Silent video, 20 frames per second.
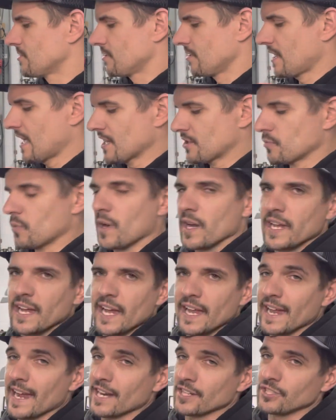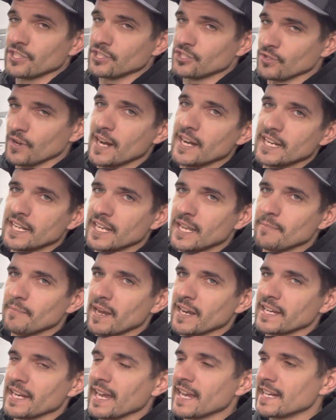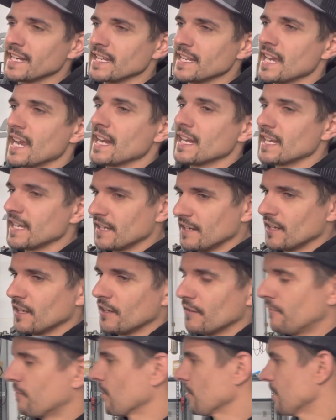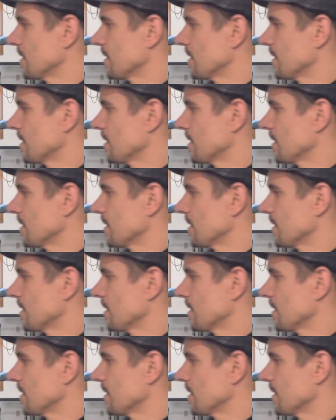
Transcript: So that's why I actually traded in my 9080 for the